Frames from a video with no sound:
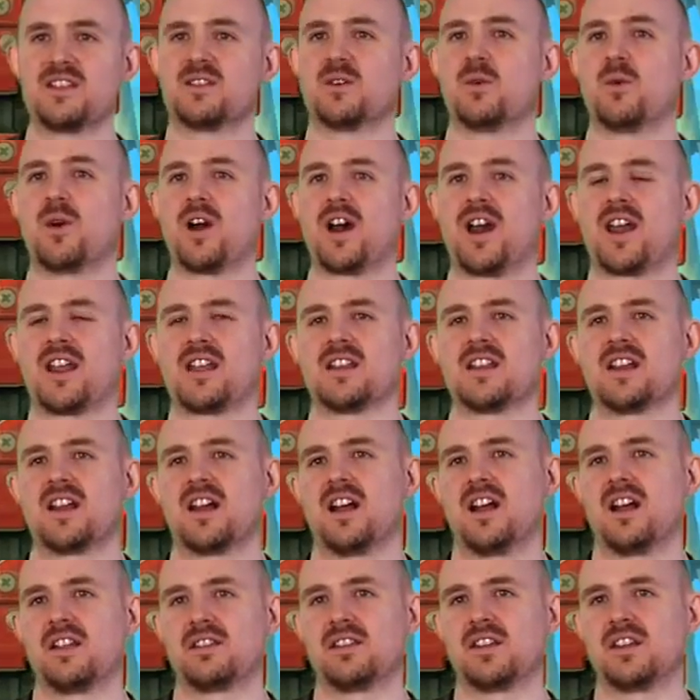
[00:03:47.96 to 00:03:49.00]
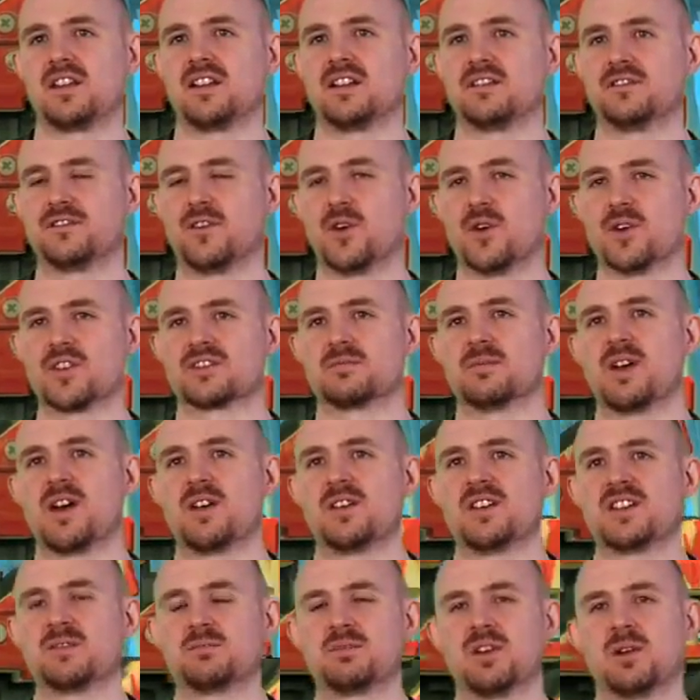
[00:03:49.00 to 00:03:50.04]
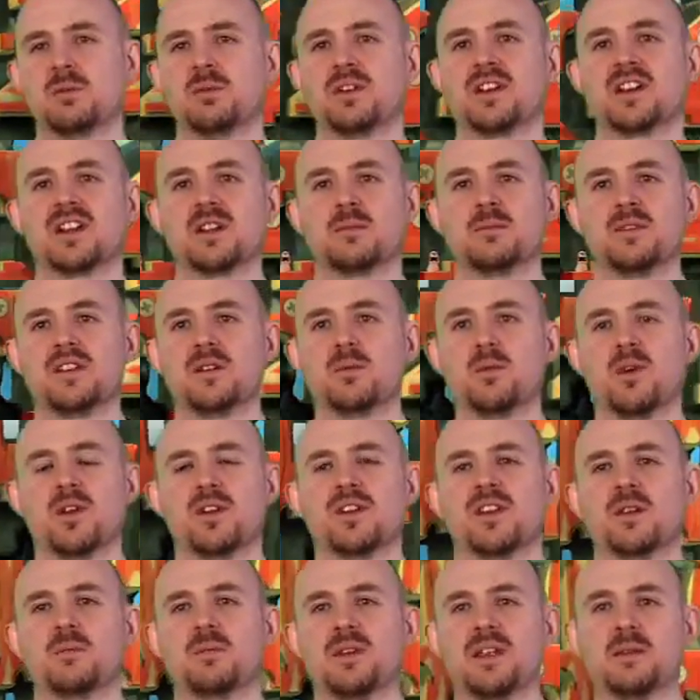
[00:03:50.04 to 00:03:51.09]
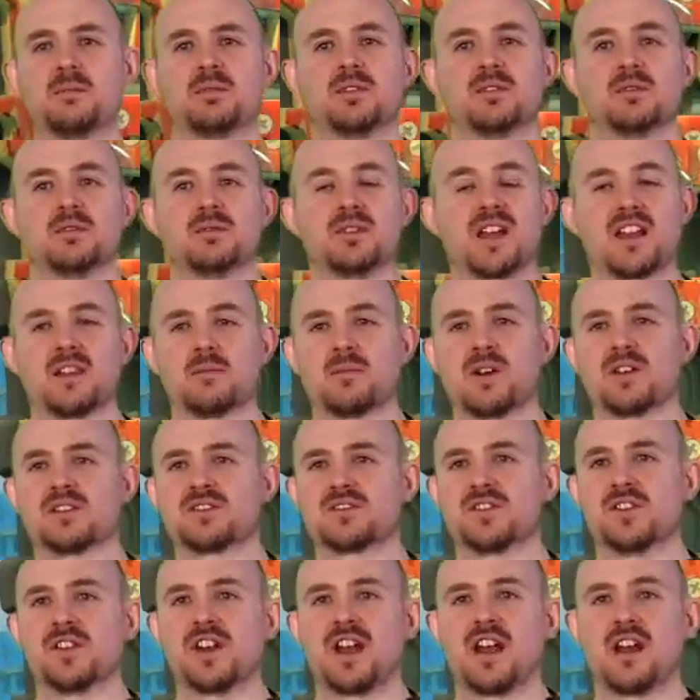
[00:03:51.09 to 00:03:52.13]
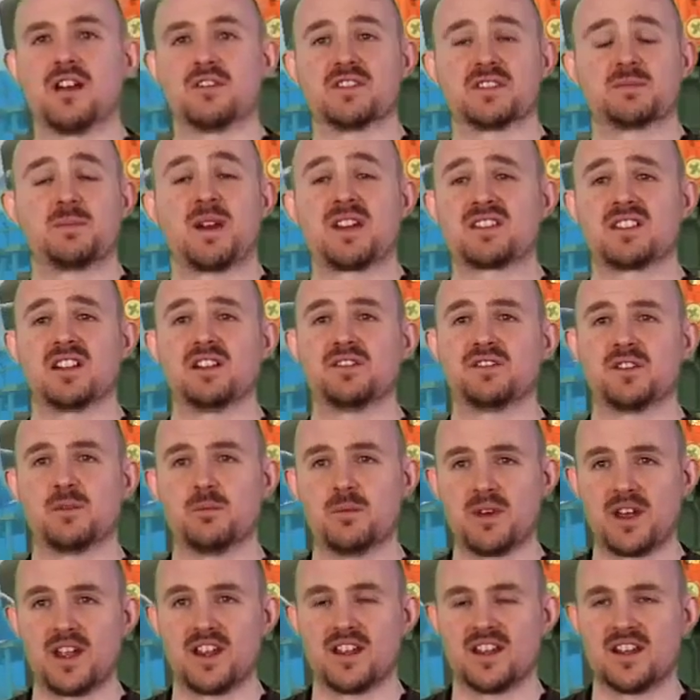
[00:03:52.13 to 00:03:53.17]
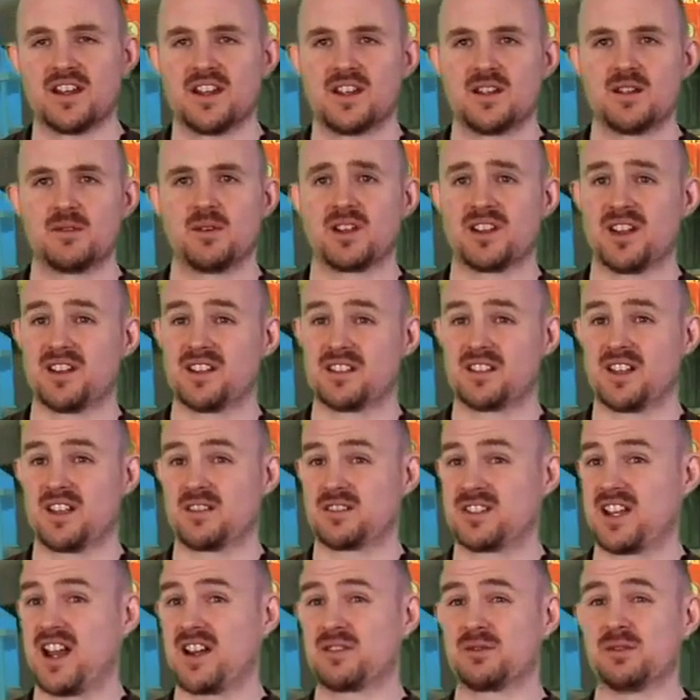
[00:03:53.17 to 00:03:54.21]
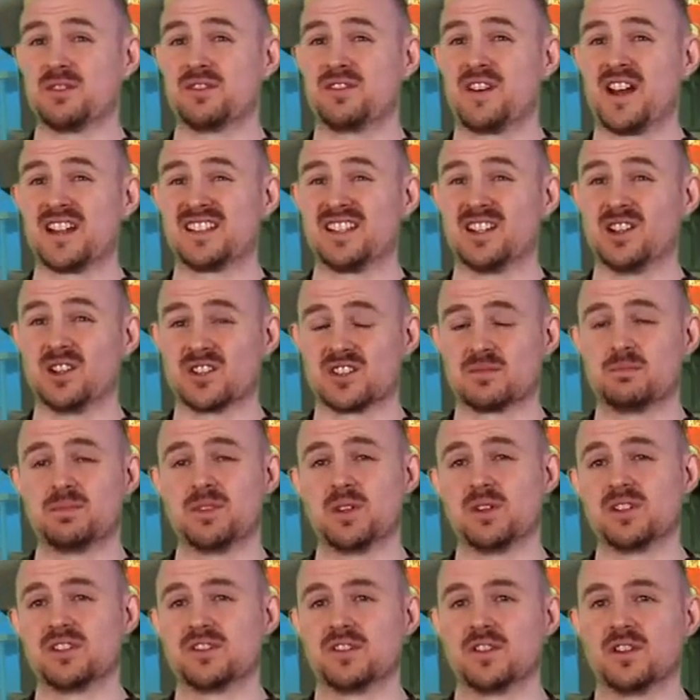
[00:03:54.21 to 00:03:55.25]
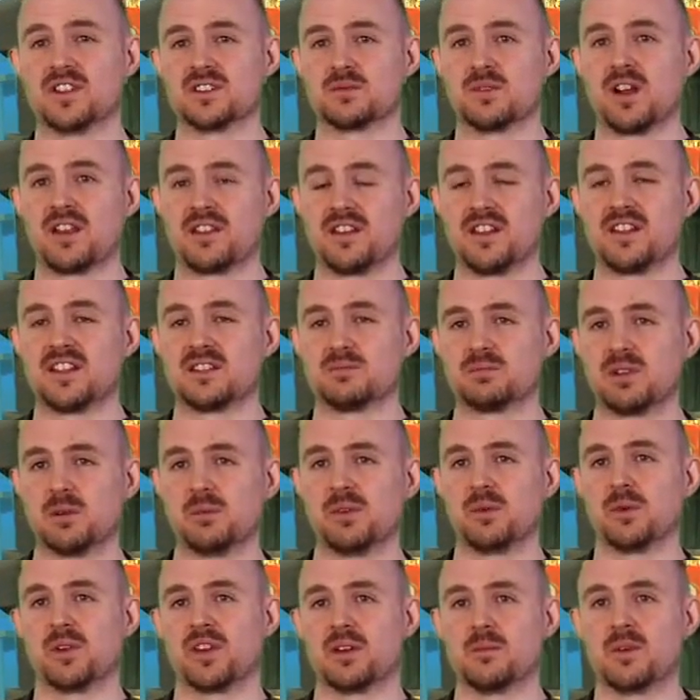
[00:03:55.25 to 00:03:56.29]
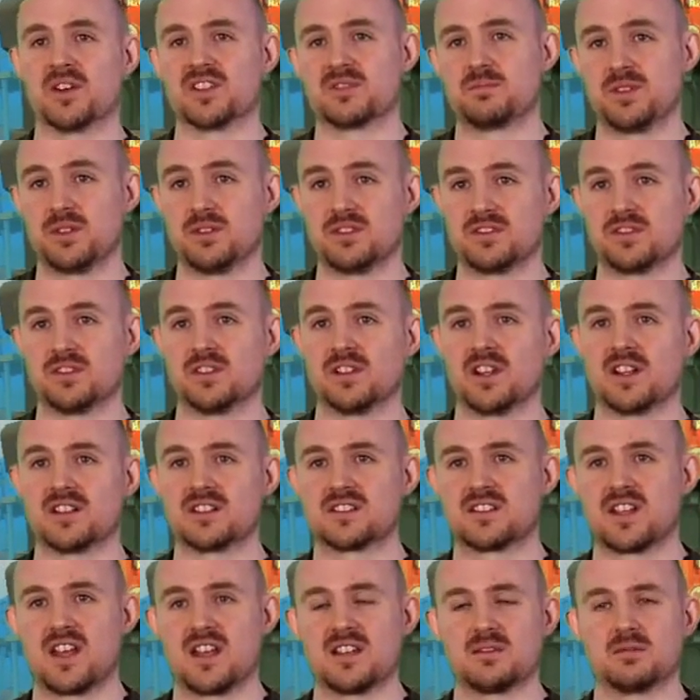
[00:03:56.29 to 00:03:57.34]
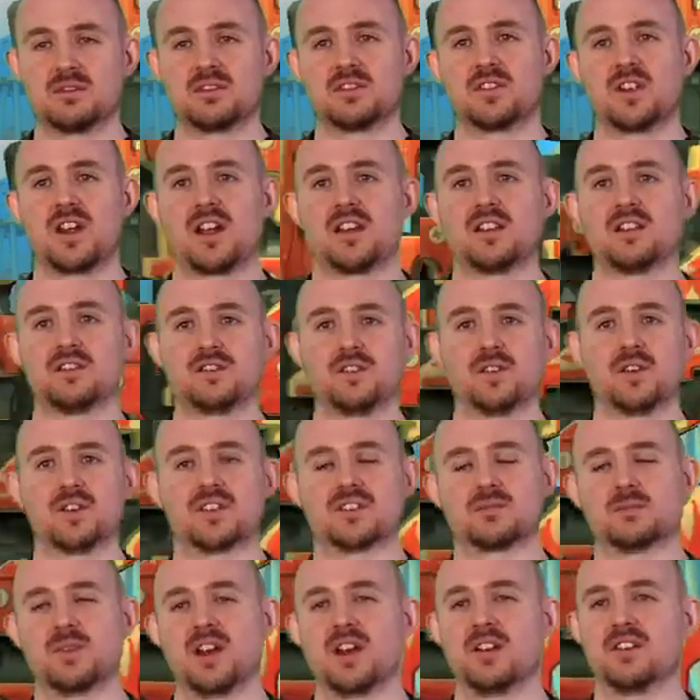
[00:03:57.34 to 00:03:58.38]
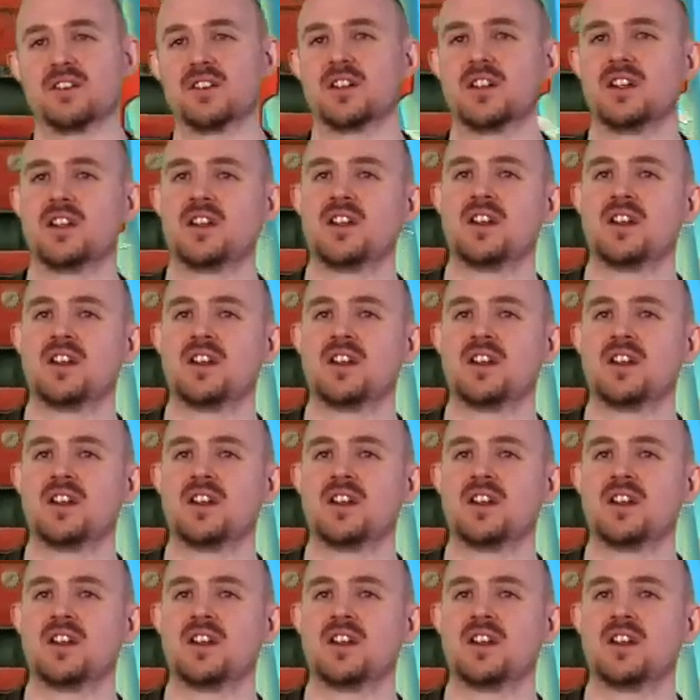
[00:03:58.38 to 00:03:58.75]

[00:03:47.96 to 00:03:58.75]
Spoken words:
Either way, I think forts mode is probably going to be the one that people get the most fun out of, especially for me. Aside from the fact it looks beautiful as well, I think it's probably one of the most beautiful landscapes we've created, the forts mode.